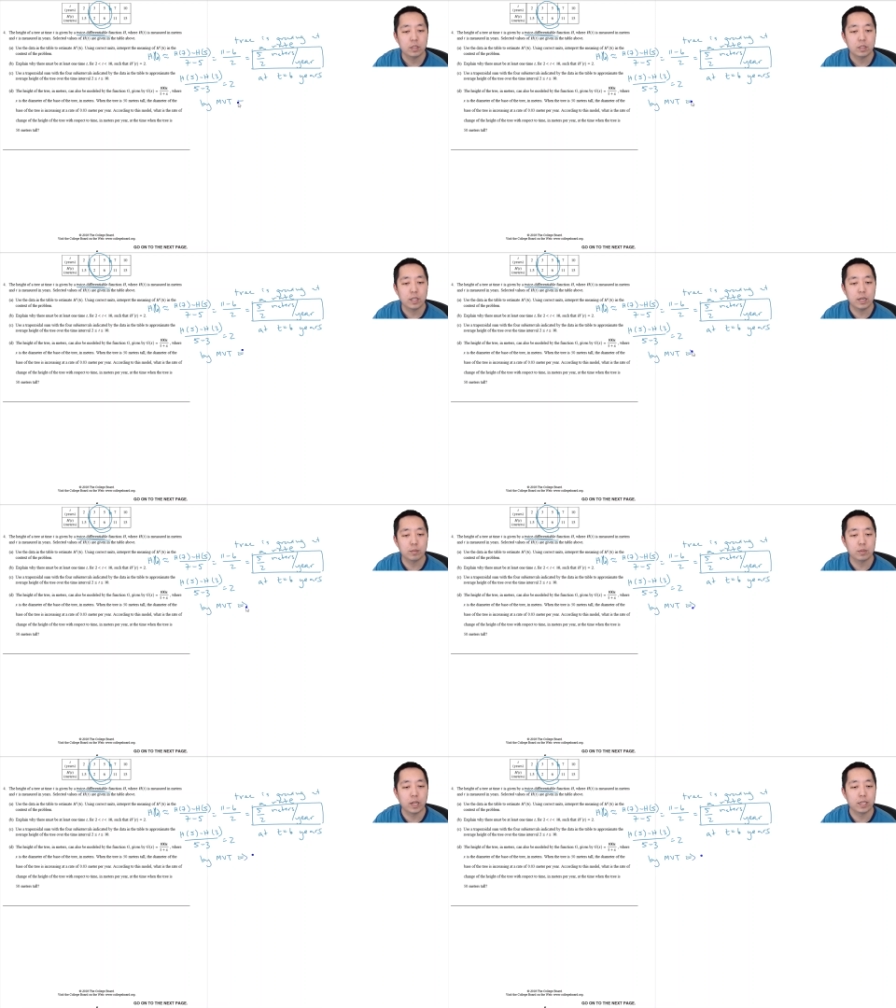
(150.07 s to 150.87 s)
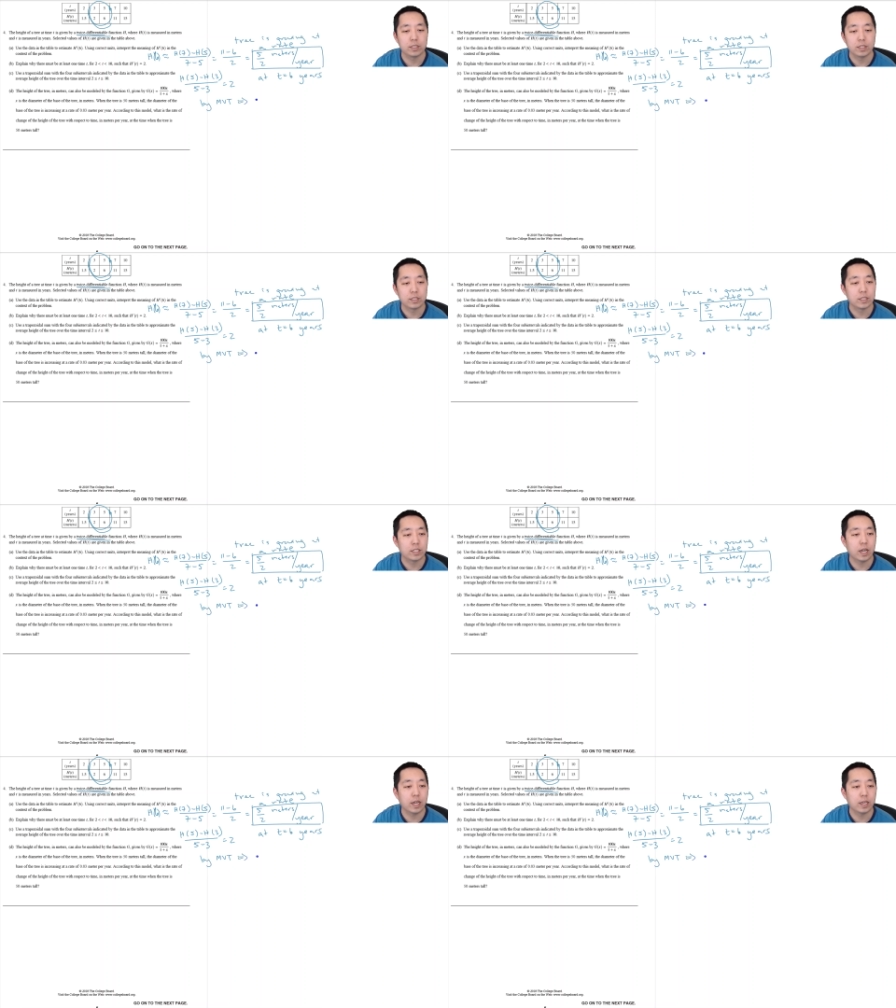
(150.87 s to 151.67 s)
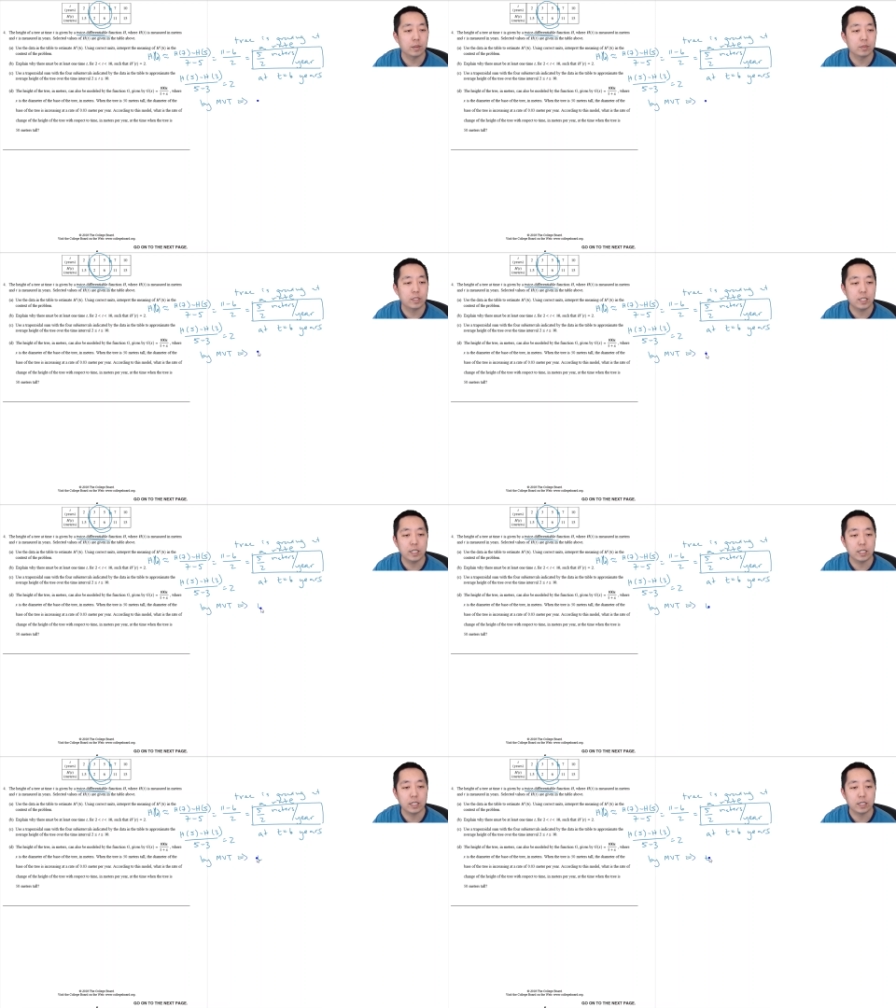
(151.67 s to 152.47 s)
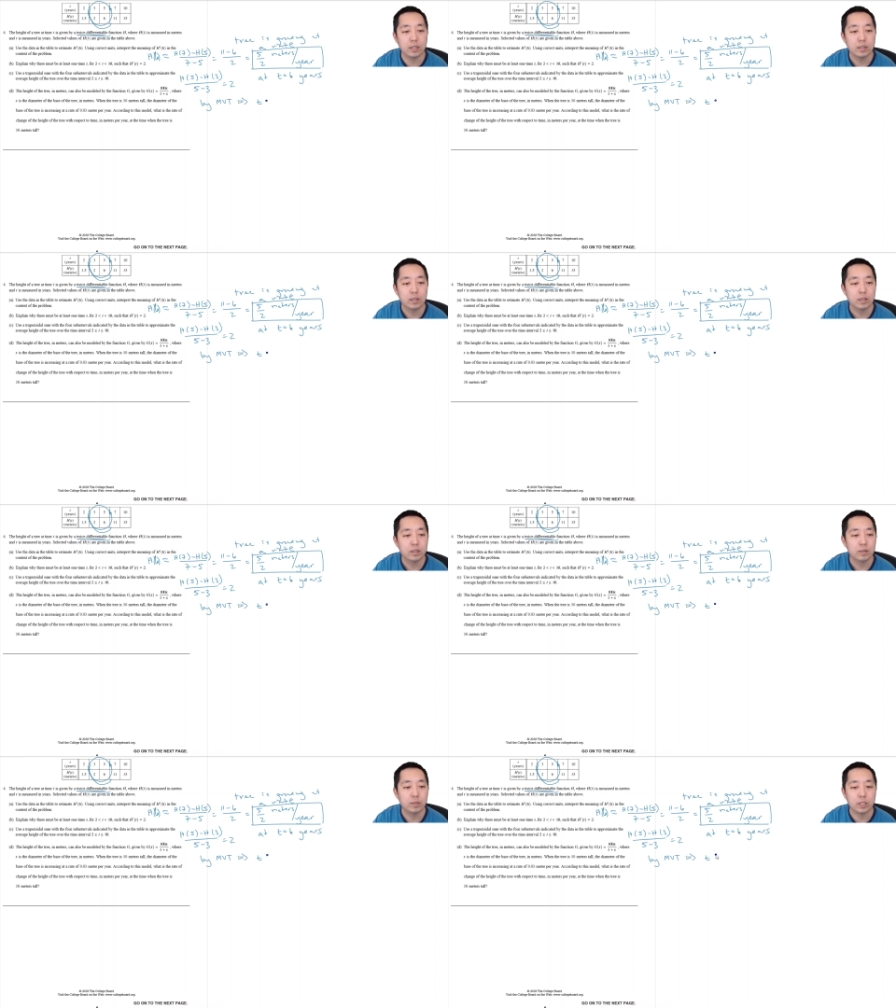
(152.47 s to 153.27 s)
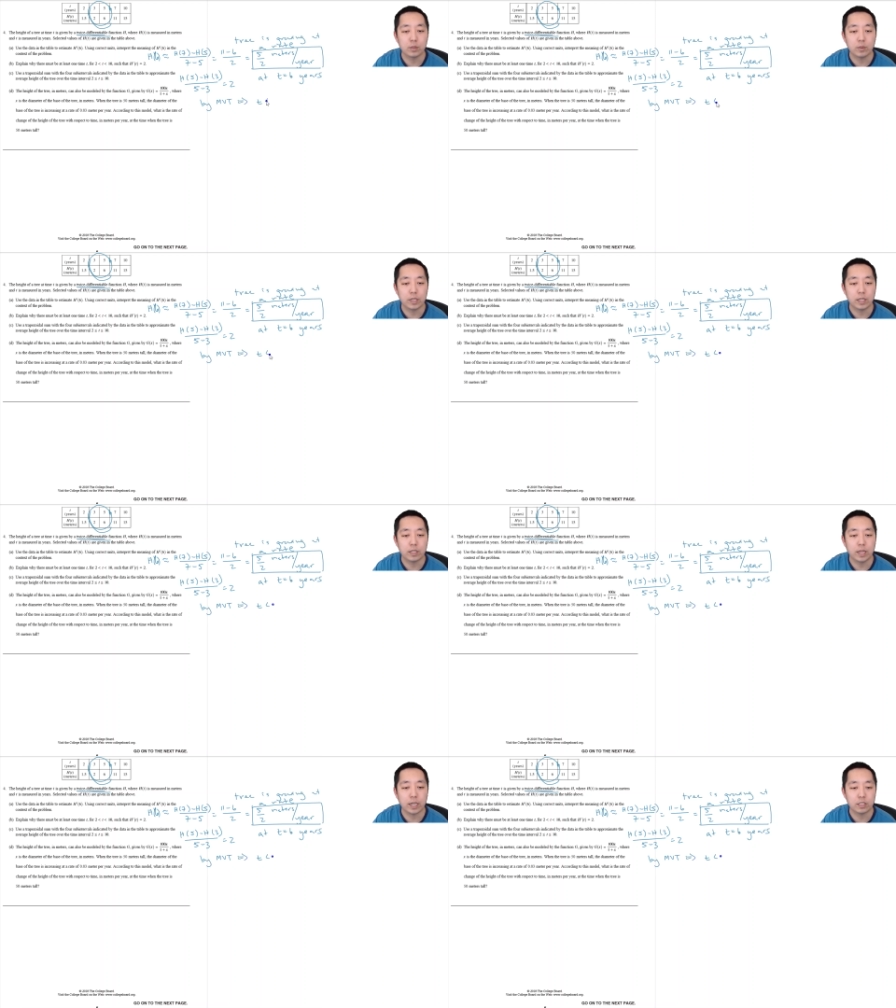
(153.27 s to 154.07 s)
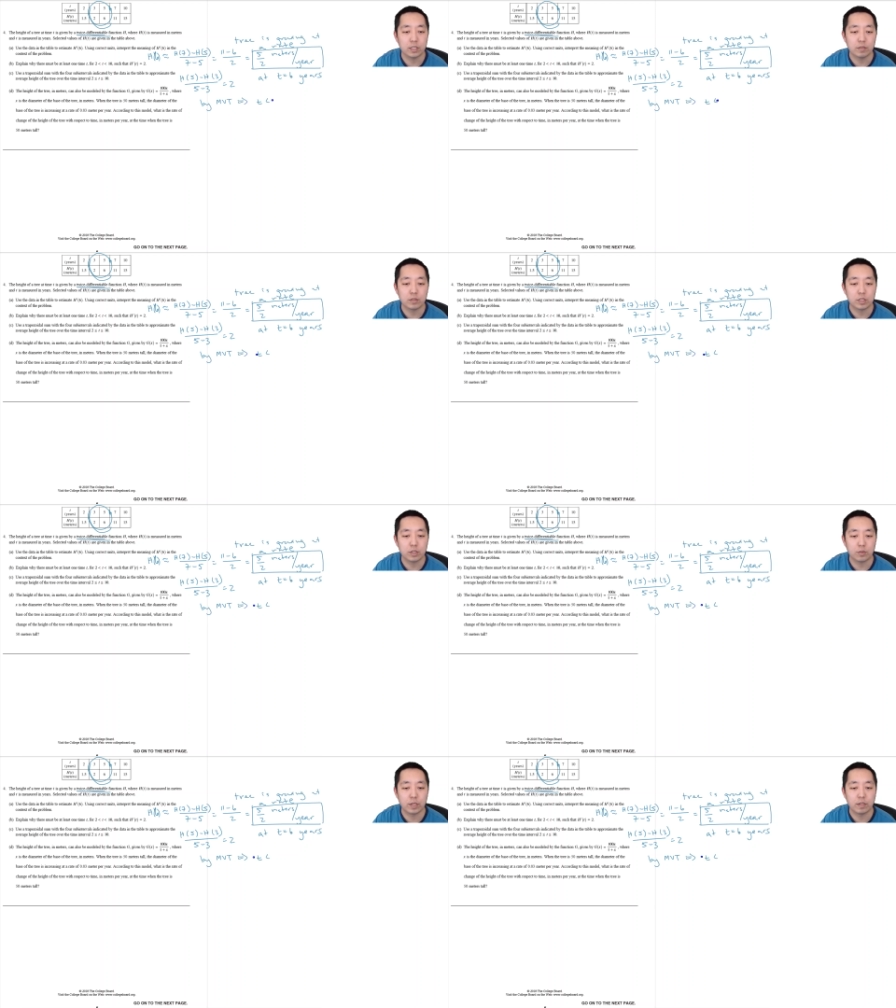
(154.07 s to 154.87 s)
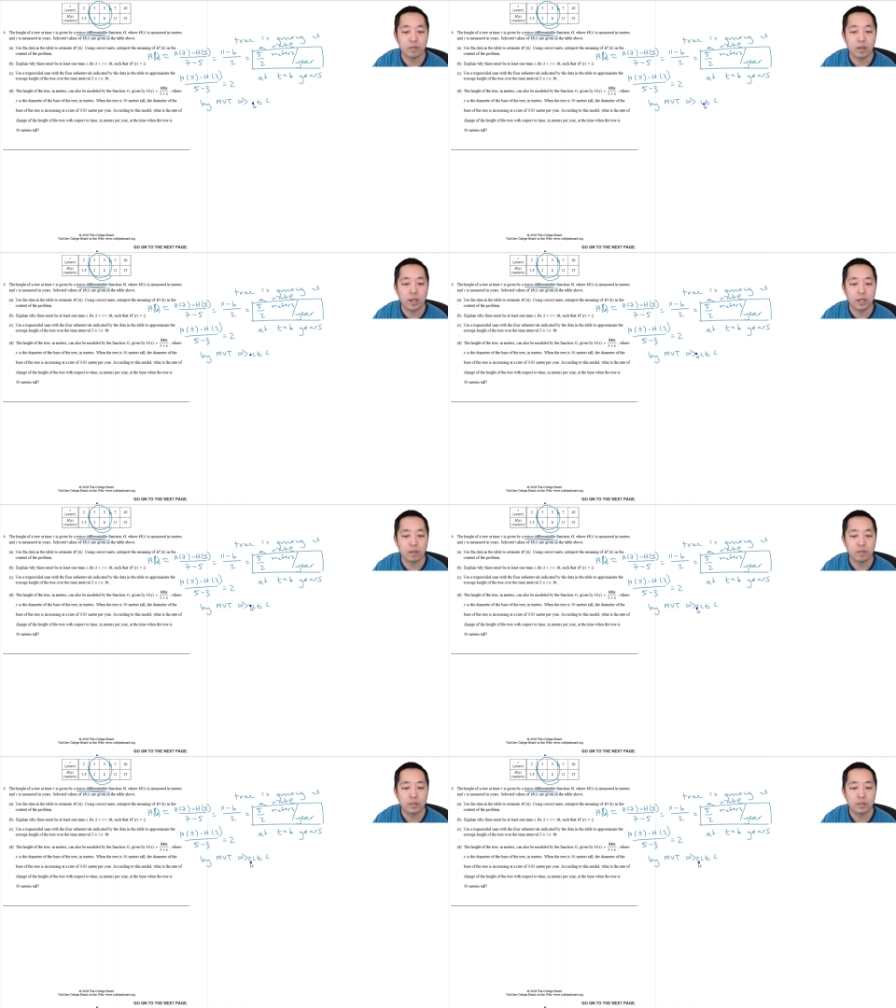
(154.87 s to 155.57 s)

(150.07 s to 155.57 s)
that implies there's a time t between actually just three and five